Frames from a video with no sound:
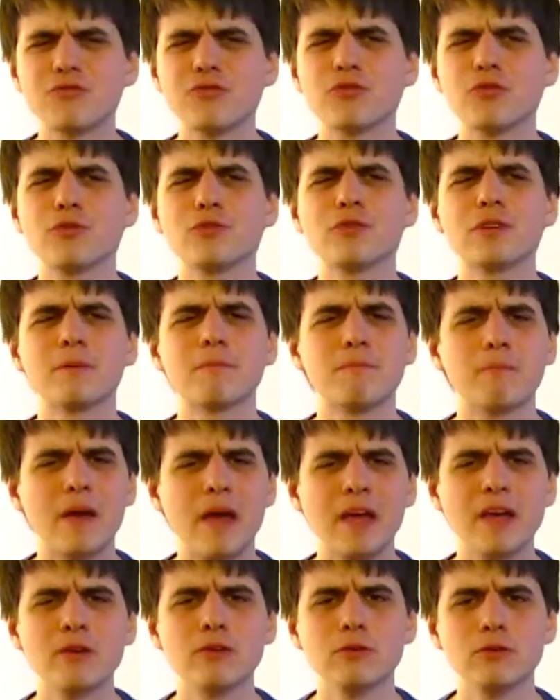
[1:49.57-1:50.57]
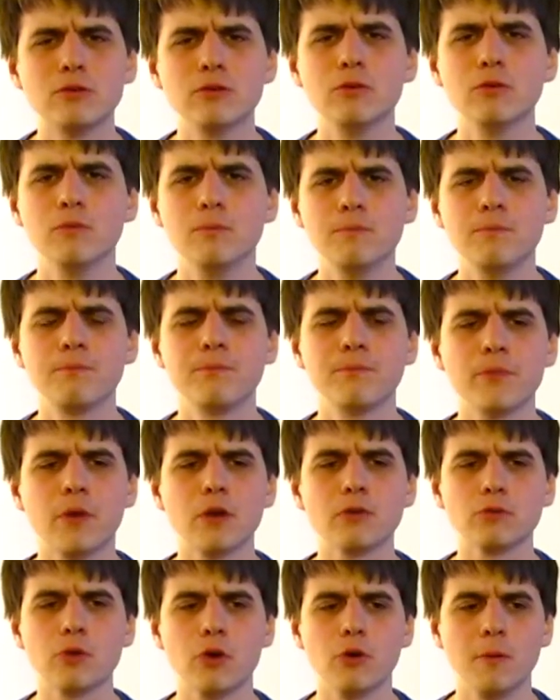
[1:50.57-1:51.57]
fruit and mango
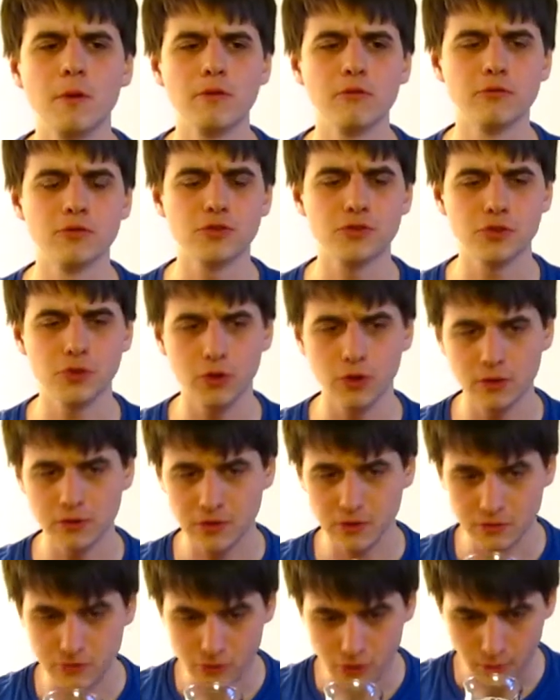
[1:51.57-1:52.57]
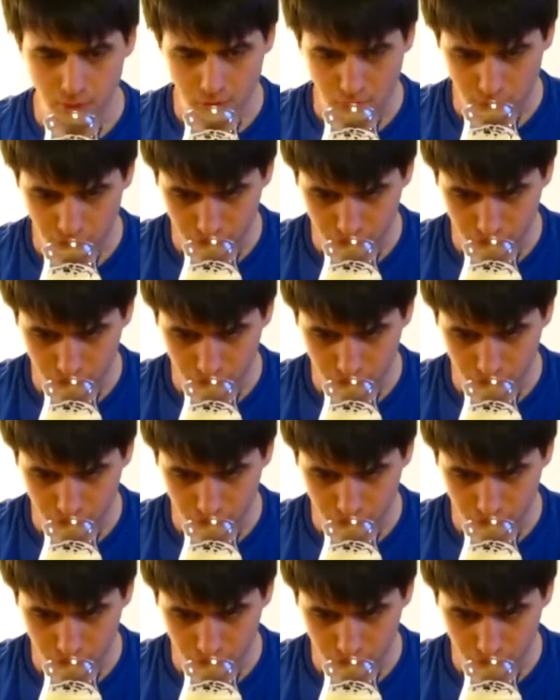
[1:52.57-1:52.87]
aroma for sure, so tropical